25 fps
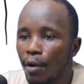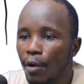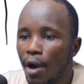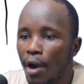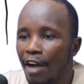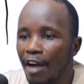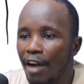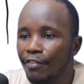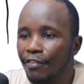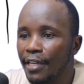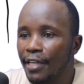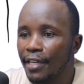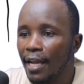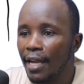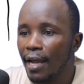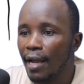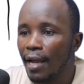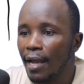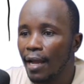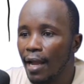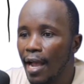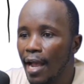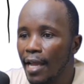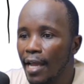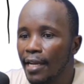after
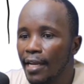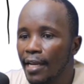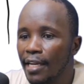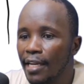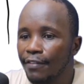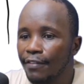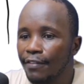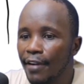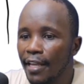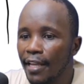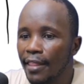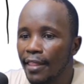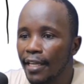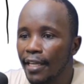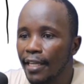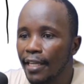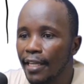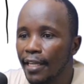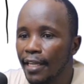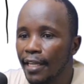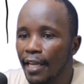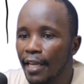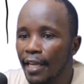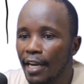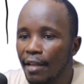identifying the
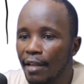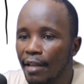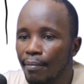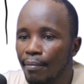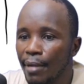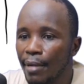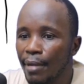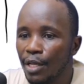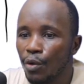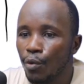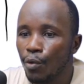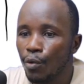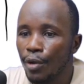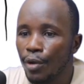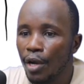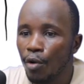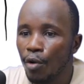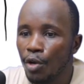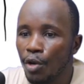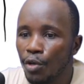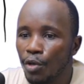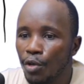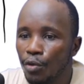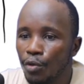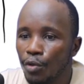key element, we are
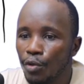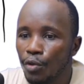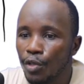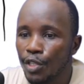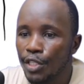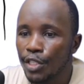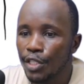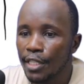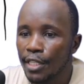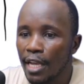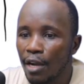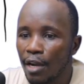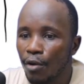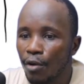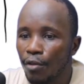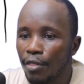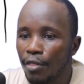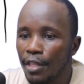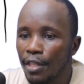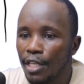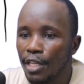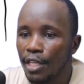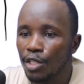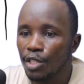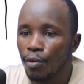going to circle
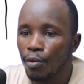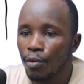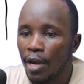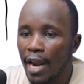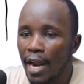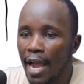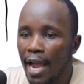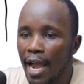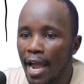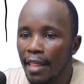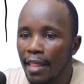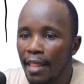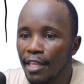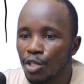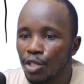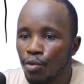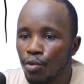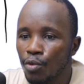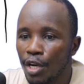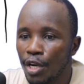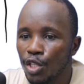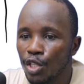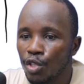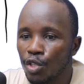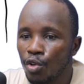this one, and this
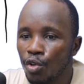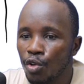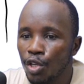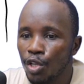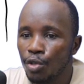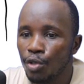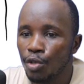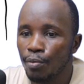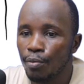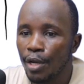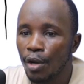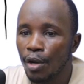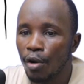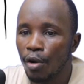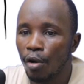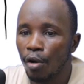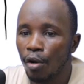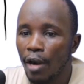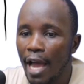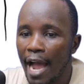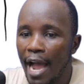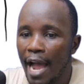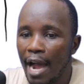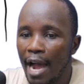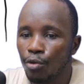one is going to be
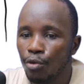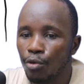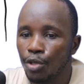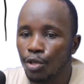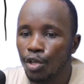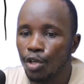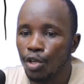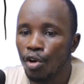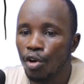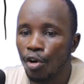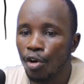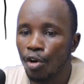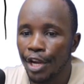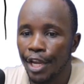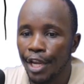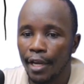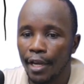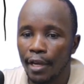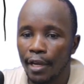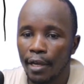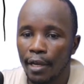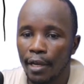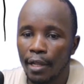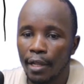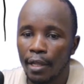called outgoing.
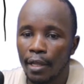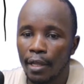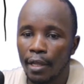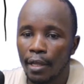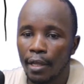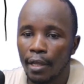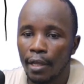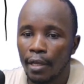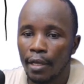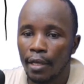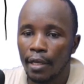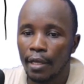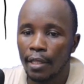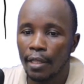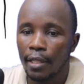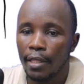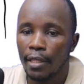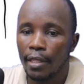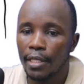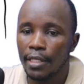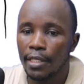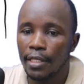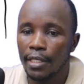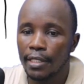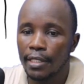
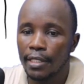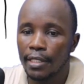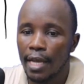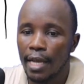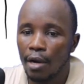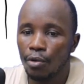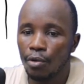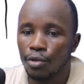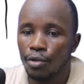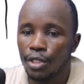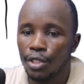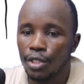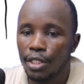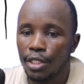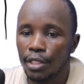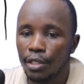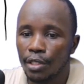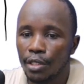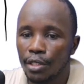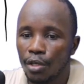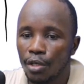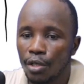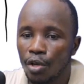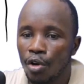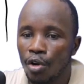This is
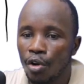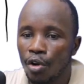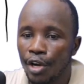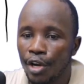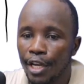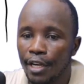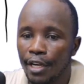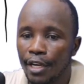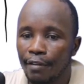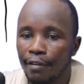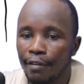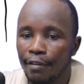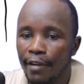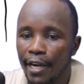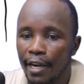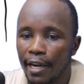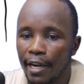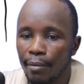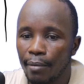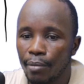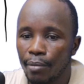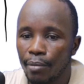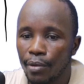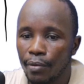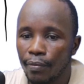outgoing
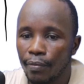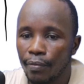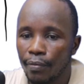variable.